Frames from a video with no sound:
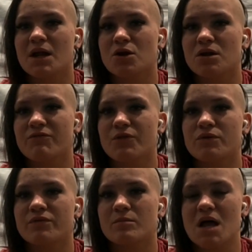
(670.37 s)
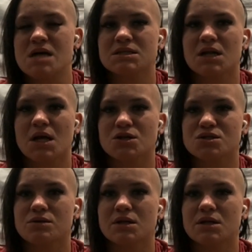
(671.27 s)
I had already flown from Alaska to
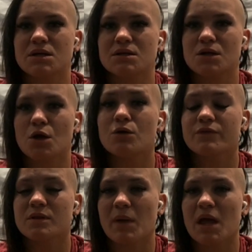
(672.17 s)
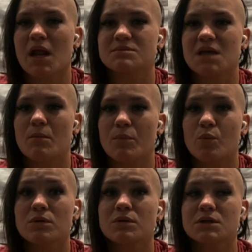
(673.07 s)
Arizona to go for the Pan Ams camp.
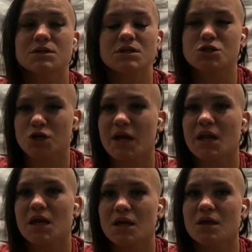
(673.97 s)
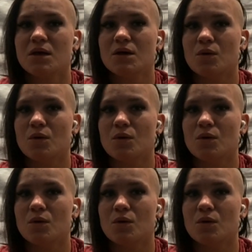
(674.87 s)
And we were literally training